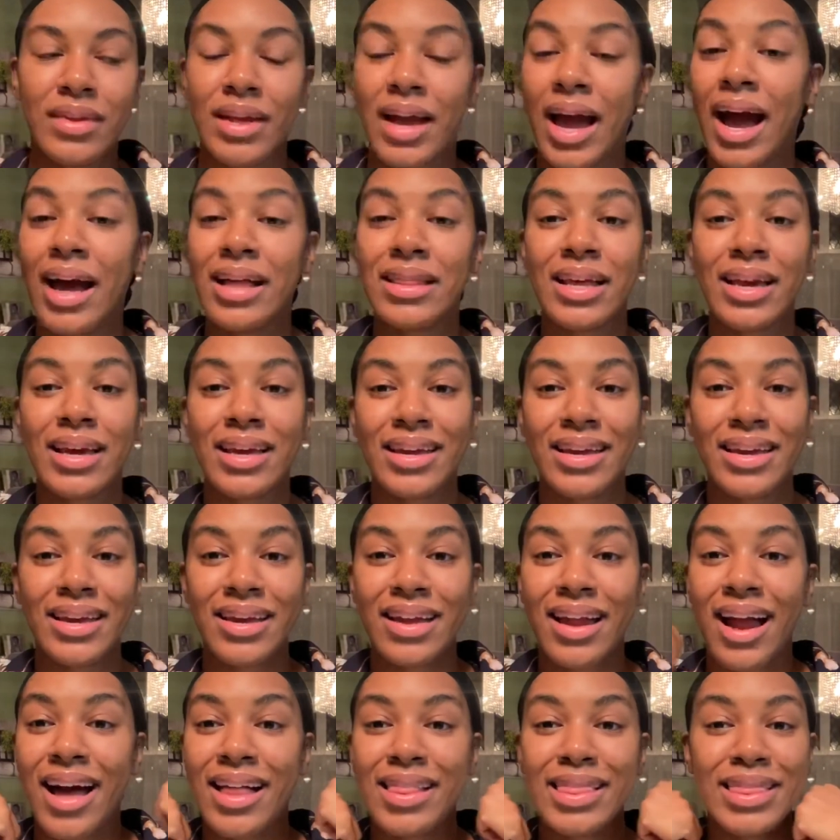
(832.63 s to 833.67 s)
I like
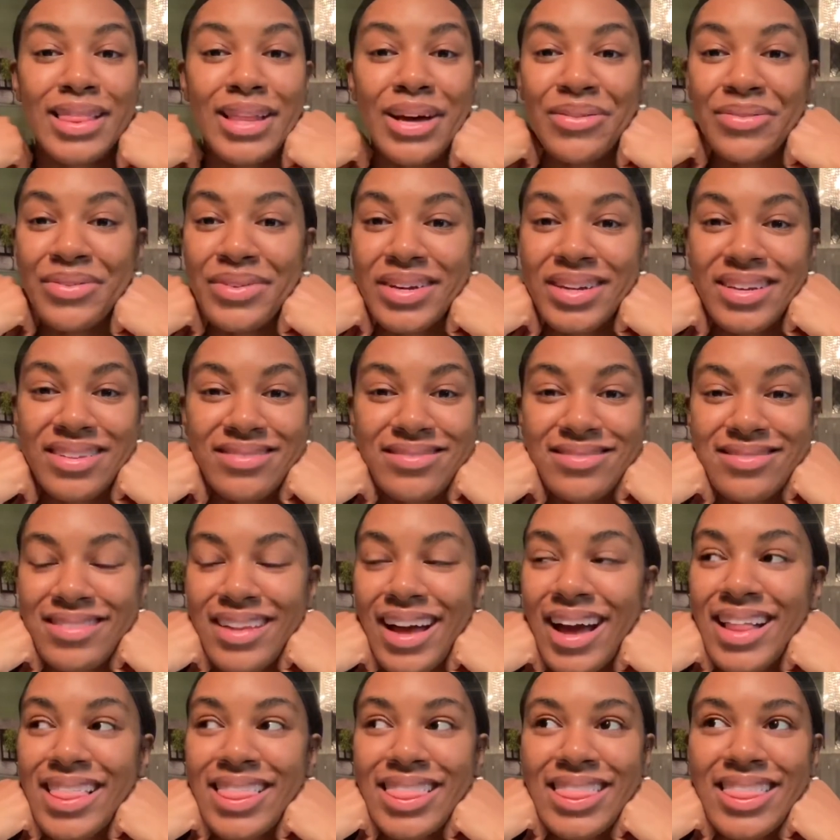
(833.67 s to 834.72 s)
it. I love it.
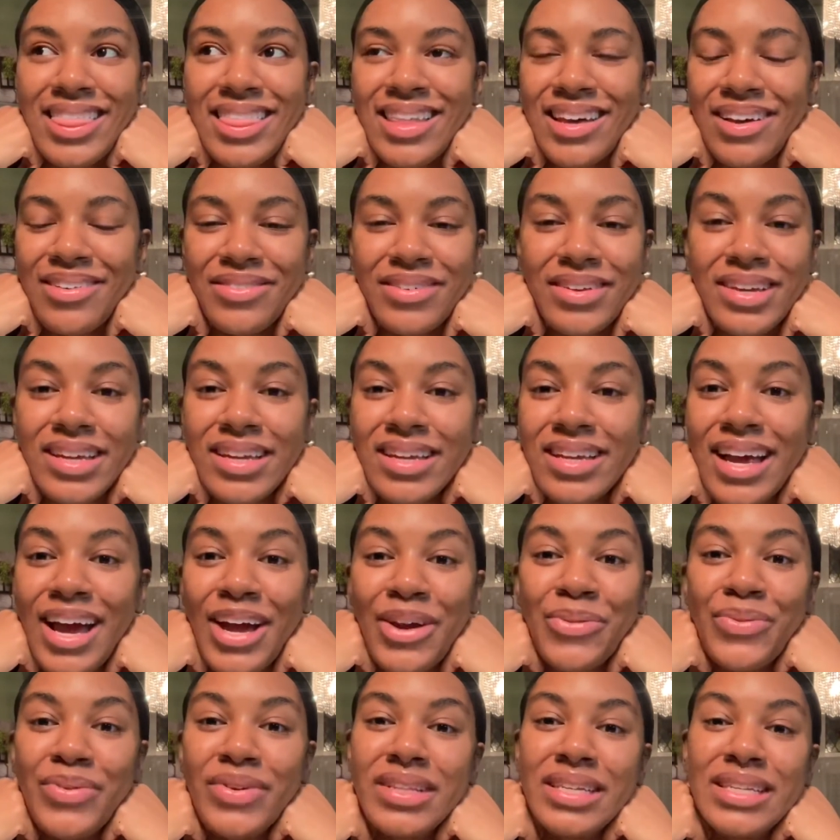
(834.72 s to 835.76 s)
I love it. I
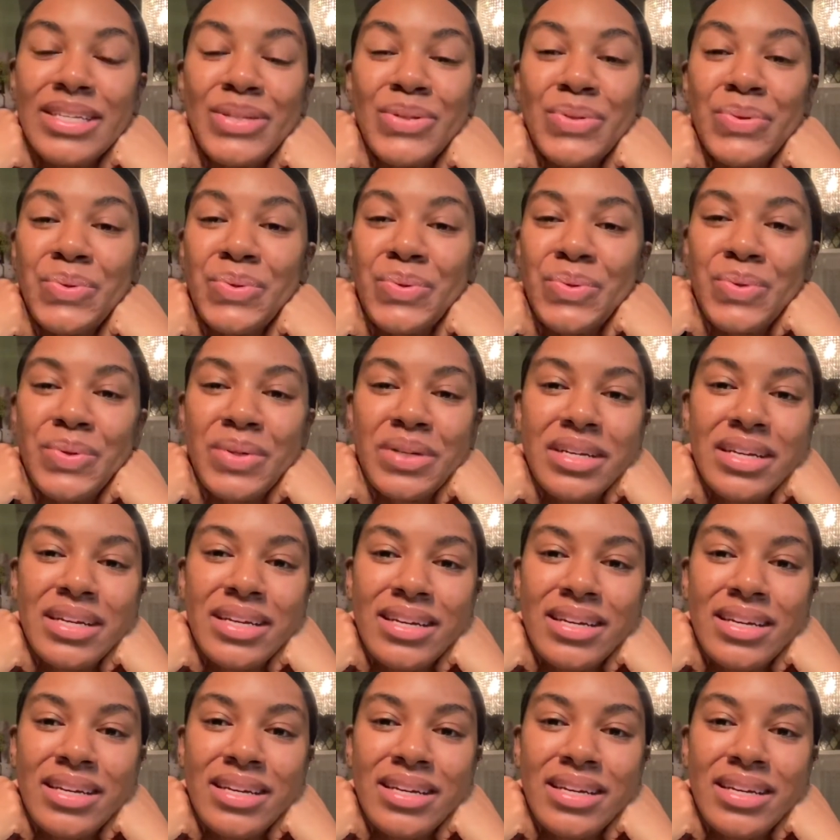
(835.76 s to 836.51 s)
really do.